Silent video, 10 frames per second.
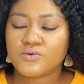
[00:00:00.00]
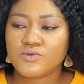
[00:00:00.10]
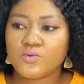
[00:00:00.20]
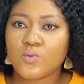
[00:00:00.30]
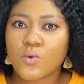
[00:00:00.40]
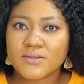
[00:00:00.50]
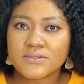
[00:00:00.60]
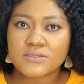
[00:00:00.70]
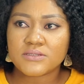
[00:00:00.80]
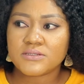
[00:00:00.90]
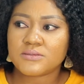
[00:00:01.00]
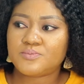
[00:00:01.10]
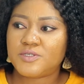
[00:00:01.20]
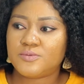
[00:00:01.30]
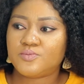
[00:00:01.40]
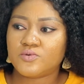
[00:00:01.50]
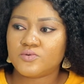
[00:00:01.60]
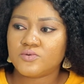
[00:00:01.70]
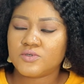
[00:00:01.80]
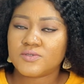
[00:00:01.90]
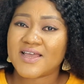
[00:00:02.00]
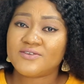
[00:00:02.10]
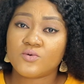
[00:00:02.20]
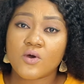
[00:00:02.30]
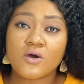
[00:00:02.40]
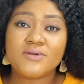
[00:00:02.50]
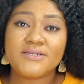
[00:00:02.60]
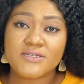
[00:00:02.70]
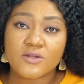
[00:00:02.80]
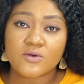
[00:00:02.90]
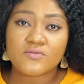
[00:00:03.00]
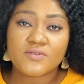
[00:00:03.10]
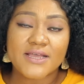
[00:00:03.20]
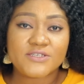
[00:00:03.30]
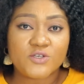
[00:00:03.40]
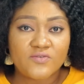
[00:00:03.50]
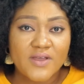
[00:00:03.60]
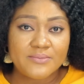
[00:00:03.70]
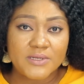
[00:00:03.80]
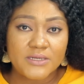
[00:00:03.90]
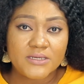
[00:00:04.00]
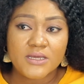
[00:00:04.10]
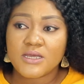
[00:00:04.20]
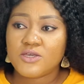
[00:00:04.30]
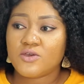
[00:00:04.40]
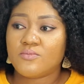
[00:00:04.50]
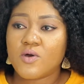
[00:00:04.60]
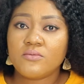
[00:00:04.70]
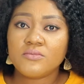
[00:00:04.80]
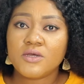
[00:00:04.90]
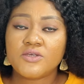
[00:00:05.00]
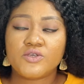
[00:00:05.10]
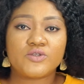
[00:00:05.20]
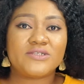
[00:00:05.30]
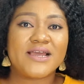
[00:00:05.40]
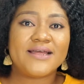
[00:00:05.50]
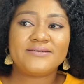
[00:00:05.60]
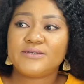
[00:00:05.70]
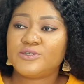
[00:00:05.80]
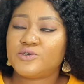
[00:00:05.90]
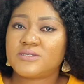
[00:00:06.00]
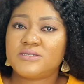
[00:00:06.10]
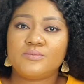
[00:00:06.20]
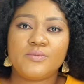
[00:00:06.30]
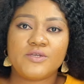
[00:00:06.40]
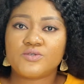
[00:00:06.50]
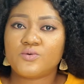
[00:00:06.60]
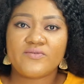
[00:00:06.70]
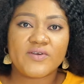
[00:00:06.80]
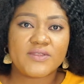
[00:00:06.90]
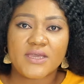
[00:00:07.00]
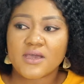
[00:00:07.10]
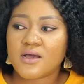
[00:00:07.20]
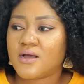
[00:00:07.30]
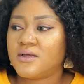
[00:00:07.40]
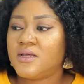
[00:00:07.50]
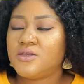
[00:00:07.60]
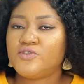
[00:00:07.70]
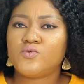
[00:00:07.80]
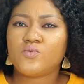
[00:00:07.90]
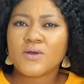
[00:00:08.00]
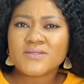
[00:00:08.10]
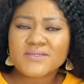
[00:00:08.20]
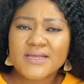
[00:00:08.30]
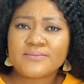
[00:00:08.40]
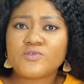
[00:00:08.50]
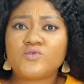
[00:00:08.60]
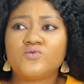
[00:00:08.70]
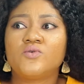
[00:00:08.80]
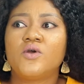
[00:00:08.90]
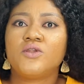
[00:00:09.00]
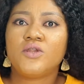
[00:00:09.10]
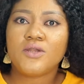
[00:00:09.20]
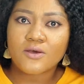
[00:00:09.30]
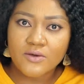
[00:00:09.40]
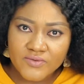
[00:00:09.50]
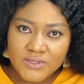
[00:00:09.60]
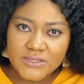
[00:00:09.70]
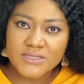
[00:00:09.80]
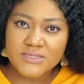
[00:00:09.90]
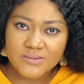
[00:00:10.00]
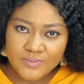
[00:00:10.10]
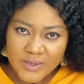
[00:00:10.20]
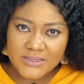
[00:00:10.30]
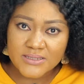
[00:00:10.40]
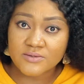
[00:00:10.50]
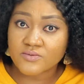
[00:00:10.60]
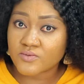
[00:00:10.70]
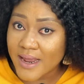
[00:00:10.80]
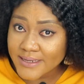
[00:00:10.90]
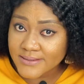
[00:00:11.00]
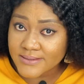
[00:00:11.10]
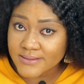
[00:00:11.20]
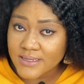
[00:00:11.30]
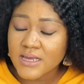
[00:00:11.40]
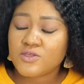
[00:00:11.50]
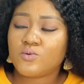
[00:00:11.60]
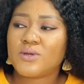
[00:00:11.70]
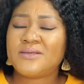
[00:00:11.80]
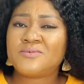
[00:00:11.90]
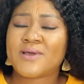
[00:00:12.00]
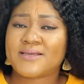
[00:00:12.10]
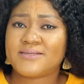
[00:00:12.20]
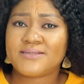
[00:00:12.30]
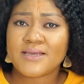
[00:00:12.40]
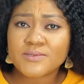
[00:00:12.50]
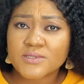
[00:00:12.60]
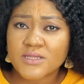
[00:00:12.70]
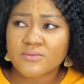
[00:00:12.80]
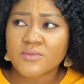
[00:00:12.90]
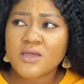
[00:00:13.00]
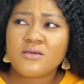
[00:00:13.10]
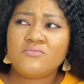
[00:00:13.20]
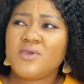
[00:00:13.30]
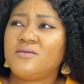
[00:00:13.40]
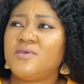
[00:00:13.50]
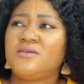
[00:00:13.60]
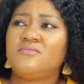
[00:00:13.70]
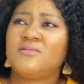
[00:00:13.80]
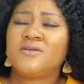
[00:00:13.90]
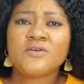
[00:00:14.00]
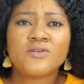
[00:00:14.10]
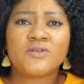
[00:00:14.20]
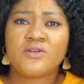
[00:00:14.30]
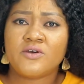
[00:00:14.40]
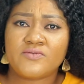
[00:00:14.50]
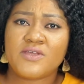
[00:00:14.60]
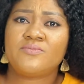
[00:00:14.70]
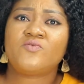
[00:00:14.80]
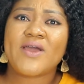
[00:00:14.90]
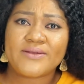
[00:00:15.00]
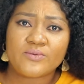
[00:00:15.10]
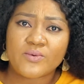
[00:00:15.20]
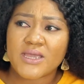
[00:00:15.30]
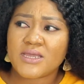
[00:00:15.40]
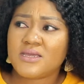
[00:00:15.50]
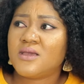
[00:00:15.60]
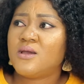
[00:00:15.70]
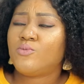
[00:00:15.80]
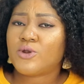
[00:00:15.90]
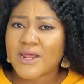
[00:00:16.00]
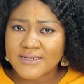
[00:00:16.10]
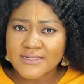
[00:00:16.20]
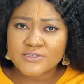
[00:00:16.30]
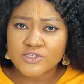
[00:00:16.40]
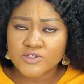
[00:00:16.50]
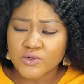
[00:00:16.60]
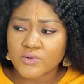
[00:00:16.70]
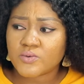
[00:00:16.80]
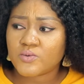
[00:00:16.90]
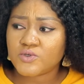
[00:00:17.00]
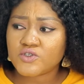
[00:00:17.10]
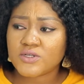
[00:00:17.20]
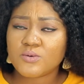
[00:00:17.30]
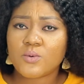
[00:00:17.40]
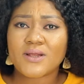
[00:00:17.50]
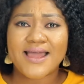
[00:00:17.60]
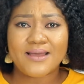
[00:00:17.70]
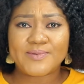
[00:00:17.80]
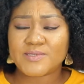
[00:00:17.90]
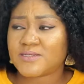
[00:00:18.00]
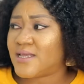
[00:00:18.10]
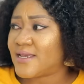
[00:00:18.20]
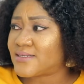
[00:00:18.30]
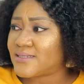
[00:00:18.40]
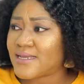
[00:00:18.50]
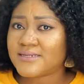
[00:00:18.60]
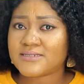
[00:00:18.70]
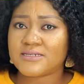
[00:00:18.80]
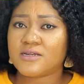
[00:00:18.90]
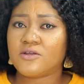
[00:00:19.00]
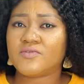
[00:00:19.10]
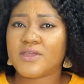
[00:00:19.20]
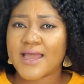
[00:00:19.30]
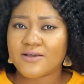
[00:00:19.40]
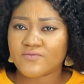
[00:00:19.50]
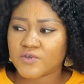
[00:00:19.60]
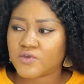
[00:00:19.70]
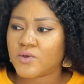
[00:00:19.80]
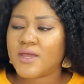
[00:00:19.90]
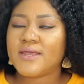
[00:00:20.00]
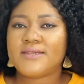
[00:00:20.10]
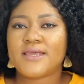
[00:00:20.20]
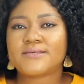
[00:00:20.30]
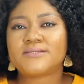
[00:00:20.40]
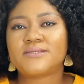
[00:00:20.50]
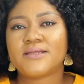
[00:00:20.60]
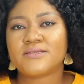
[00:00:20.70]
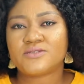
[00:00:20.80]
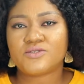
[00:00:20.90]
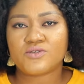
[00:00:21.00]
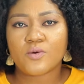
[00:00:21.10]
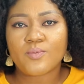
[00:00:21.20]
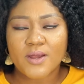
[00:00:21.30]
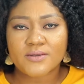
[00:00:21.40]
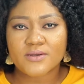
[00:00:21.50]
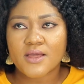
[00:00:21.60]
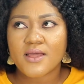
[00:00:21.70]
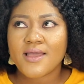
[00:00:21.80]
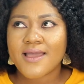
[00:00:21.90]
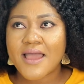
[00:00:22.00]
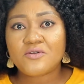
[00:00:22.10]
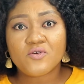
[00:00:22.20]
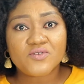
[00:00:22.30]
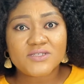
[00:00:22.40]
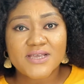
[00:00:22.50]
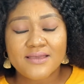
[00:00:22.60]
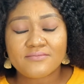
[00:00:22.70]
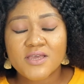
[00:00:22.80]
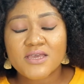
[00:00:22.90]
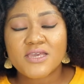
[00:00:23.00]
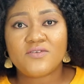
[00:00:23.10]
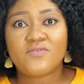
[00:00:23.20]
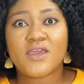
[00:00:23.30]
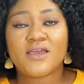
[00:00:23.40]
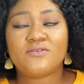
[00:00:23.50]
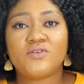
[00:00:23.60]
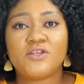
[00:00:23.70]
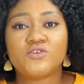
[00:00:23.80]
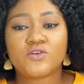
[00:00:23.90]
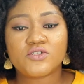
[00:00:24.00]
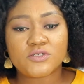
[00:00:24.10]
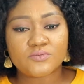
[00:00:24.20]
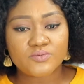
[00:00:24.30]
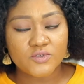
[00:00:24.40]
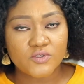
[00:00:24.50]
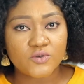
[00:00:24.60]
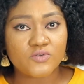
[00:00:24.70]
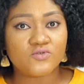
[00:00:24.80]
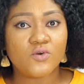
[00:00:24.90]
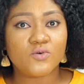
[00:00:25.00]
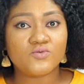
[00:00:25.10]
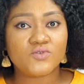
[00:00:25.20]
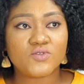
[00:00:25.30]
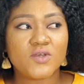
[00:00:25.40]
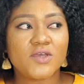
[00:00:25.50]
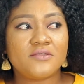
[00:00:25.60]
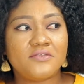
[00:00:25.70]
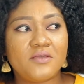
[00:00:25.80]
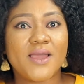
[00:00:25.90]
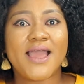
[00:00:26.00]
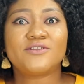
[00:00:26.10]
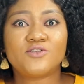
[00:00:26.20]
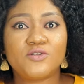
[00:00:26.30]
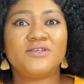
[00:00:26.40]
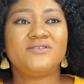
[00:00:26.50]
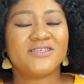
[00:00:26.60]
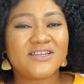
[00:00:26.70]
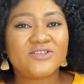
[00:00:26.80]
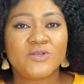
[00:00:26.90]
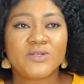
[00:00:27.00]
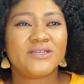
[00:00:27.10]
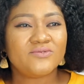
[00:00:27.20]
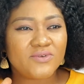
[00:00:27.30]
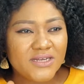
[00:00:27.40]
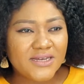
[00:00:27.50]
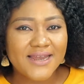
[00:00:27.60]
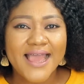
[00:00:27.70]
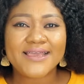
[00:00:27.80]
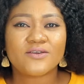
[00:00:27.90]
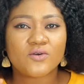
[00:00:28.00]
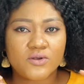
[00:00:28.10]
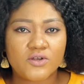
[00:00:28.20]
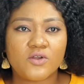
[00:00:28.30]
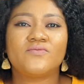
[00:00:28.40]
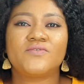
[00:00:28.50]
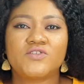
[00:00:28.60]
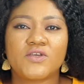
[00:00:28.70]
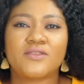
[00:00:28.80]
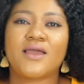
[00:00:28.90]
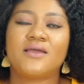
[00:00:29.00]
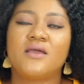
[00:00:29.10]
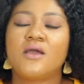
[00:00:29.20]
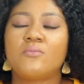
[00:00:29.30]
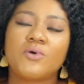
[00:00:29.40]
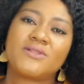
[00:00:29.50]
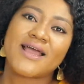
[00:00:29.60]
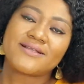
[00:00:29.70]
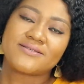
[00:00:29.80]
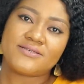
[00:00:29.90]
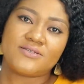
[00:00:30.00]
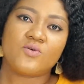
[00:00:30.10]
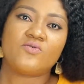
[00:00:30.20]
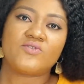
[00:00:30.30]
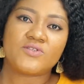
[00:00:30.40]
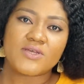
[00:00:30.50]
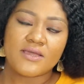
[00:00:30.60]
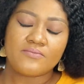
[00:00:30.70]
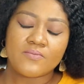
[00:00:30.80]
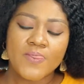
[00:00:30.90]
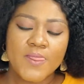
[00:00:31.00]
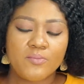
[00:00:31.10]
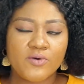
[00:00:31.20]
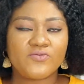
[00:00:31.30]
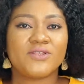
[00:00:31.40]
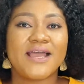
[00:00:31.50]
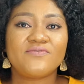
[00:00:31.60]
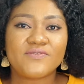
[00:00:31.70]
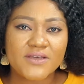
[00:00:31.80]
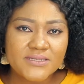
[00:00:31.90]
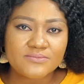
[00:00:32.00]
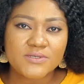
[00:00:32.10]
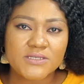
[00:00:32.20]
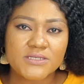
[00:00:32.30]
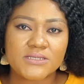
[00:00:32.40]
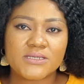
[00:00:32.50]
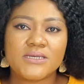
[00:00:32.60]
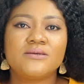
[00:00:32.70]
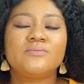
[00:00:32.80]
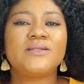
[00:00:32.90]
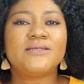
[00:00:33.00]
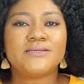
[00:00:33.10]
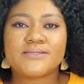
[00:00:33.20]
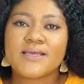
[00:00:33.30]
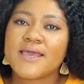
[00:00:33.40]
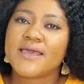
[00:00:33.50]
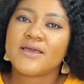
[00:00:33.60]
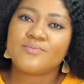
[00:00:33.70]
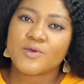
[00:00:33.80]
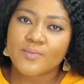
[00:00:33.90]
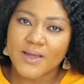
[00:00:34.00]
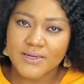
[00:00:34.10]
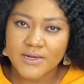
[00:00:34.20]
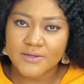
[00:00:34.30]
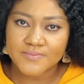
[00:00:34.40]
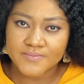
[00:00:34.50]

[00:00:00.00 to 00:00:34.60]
want the people that you already love, that's your family, your mom, your dad, your siblings, whoever they are, you want them to love this person, right? You want them to accept them. Maybe they're not going to love them right away, but at least, you know, usually what happens is they extend the love they have for you, they extend it to your partner. And over time, if their relationship, you know, grows, they might actually genuinely really like or love each other. But that is over time. But for that first meeting, please help your partner.